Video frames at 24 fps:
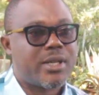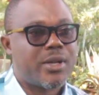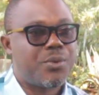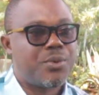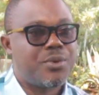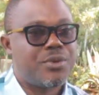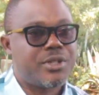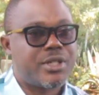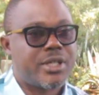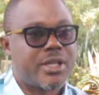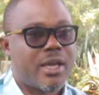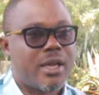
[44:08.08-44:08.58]
a
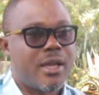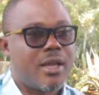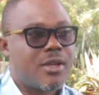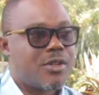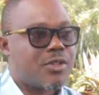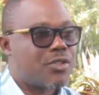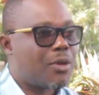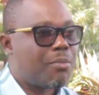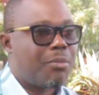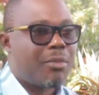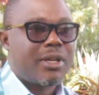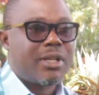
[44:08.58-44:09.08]
wheelchair.
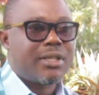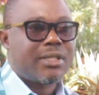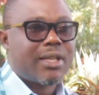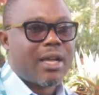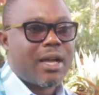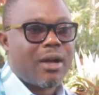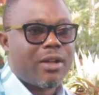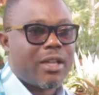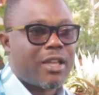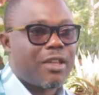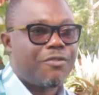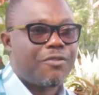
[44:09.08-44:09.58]
Somebody say,
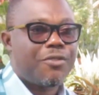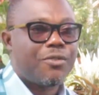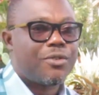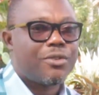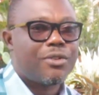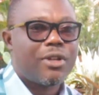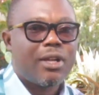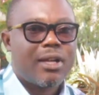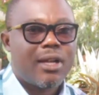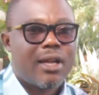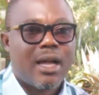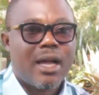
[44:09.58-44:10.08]
I'll give
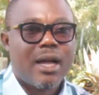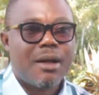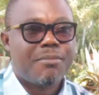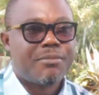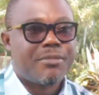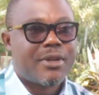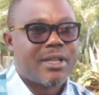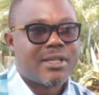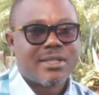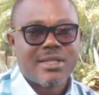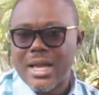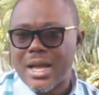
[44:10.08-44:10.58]
you
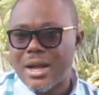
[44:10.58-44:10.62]
this.